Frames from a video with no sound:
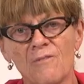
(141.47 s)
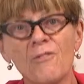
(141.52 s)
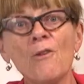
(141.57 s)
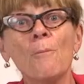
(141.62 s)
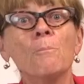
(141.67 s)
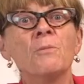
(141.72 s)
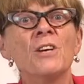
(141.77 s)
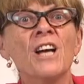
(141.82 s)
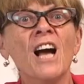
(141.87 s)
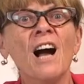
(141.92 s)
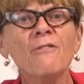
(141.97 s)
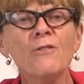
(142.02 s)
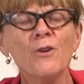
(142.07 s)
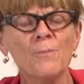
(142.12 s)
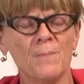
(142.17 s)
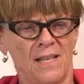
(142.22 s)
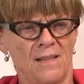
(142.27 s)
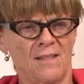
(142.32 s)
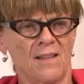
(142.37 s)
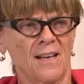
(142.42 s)
From
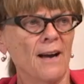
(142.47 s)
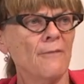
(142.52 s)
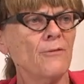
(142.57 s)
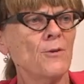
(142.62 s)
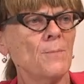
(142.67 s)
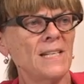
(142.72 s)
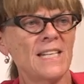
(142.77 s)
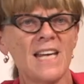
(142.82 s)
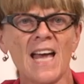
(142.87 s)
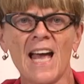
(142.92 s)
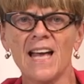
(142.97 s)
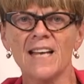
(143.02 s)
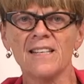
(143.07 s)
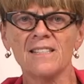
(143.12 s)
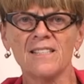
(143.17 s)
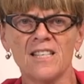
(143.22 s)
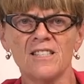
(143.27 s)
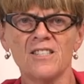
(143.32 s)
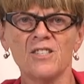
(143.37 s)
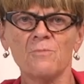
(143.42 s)
government, the government
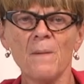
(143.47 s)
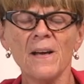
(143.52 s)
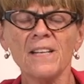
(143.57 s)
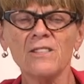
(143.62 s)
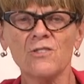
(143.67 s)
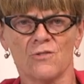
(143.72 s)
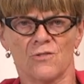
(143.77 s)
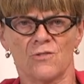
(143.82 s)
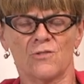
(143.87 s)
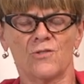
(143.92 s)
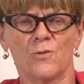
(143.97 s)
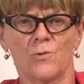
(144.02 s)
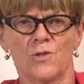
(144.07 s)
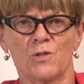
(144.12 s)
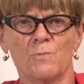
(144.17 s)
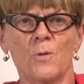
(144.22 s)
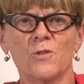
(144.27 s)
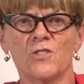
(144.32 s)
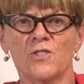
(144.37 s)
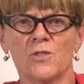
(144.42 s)
has inspectors who are
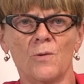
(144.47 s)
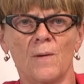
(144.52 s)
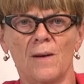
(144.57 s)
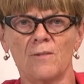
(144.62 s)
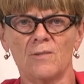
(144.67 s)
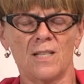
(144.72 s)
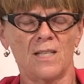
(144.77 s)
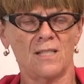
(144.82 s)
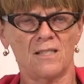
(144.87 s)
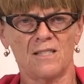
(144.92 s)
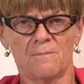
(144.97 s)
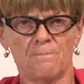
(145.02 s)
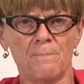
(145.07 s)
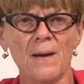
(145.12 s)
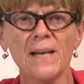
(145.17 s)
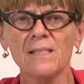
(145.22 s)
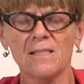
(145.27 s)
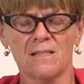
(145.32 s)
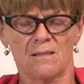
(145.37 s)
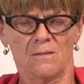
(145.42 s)
supposed to go out and
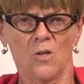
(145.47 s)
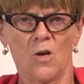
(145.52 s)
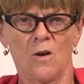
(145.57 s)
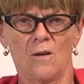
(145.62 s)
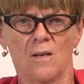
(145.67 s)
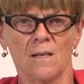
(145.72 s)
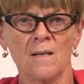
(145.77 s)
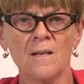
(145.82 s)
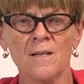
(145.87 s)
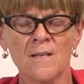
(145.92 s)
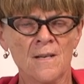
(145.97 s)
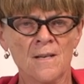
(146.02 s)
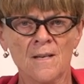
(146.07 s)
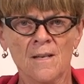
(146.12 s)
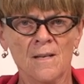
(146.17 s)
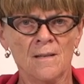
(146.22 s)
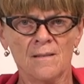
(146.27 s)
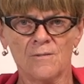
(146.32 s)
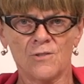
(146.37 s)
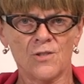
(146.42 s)
inspect
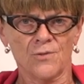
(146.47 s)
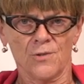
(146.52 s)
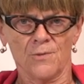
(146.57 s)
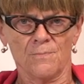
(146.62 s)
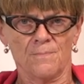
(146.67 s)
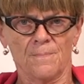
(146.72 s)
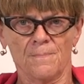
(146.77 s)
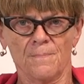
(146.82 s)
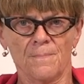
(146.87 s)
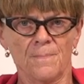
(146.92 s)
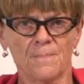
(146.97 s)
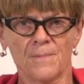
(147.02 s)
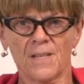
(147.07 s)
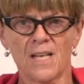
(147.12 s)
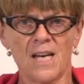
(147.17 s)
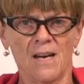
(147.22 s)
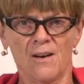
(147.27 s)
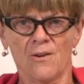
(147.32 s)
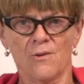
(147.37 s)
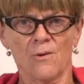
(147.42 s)
long-term
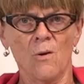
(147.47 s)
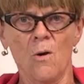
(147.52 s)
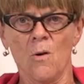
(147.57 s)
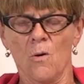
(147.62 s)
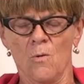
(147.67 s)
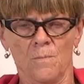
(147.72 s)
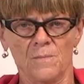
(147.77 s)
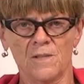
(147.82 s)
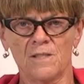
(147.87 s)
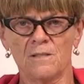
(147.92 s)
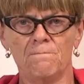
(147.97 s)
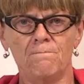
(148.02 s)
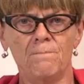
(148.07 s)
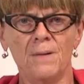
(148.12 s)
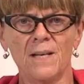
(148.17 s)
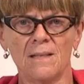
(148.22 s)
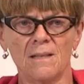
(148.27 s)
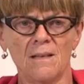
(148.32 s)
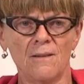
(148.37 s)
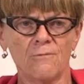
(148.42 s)
care homes.
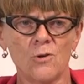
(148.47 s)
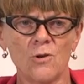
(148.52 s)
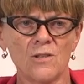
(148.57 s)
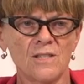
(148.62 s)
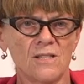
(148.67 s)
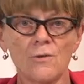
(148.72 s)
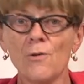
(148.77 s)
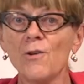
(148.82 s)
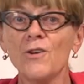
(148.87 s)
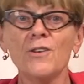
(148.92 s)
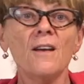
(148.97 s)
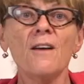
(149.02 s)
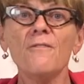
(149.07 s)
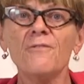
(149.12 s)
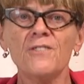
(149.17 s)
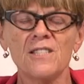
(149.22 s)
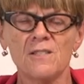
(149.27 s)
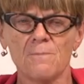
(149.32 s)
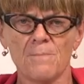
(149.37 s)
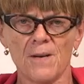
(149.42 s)
But of course, there aren't
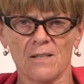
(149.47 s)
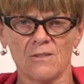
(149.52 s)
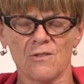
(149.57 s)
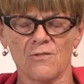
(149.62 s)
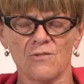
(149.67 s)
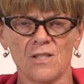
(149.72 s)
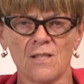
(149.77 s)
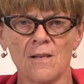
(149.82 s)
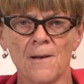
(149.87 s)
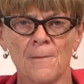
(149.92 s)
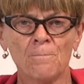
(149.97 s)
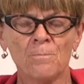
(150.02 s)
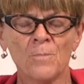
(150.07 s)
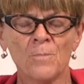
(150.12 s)
enough inspectors.